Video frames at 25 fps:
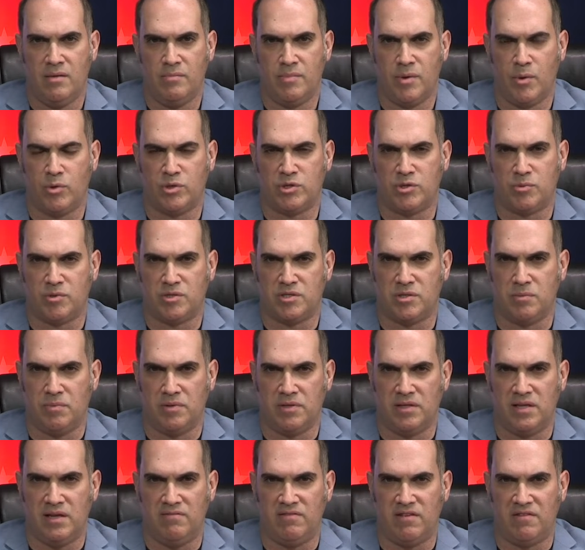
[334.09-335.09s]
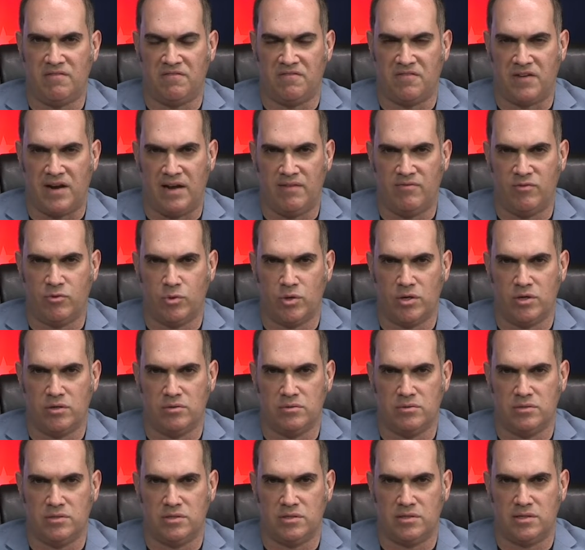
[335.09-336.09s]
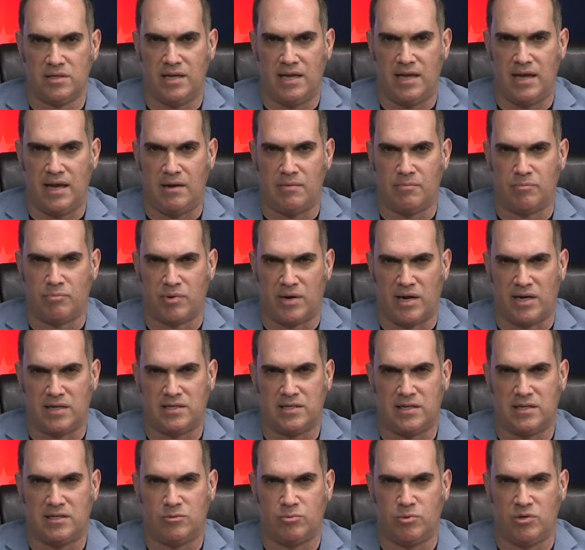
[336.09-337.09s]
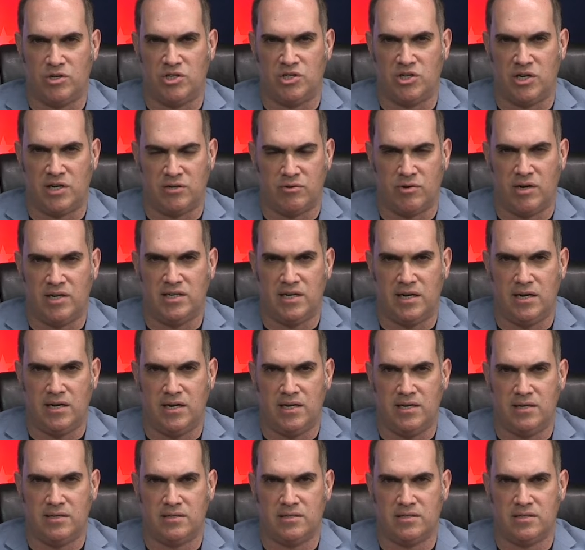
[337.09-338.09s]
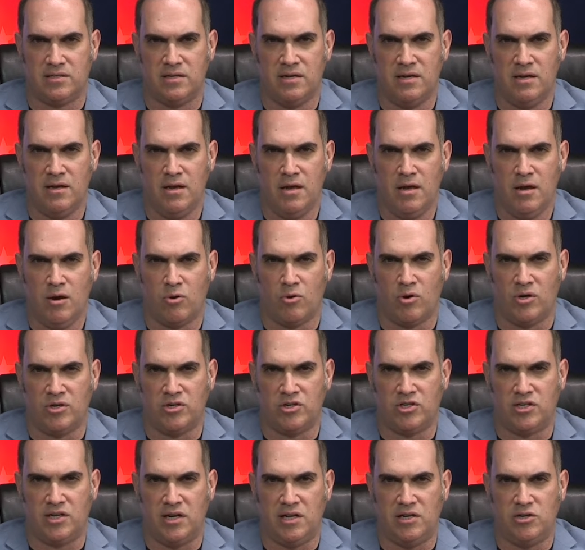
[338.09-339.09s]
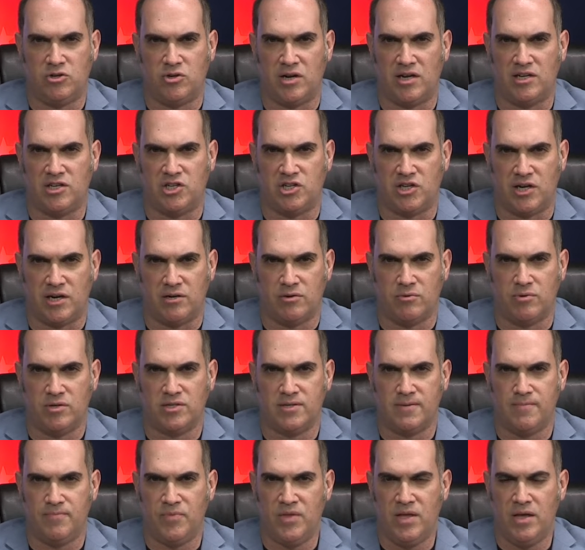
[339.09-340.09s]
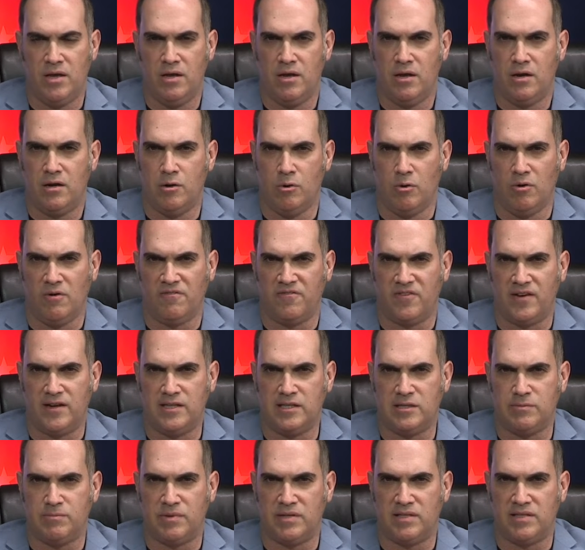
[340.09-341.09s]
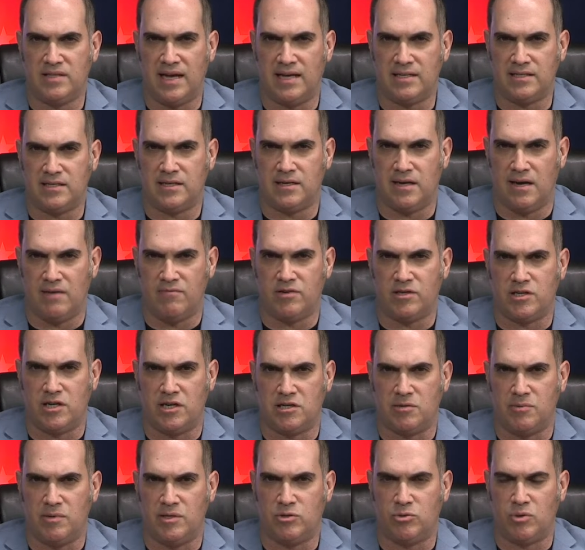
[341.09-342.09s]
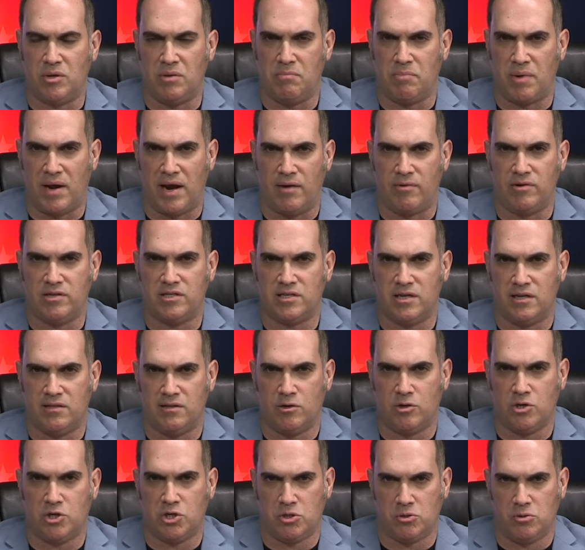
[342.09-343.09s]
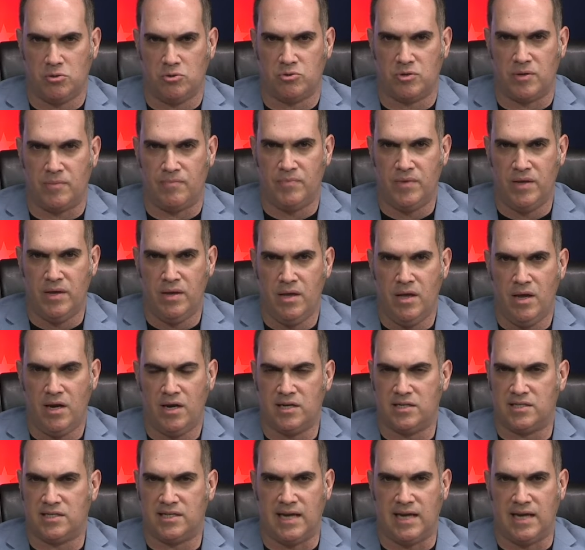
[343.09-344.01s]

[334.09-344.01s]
But we're supposed to believe that five-year-olds can process what gender identity is or understanding transgenderism. No offense, but that's a conversation between parents and their children. Because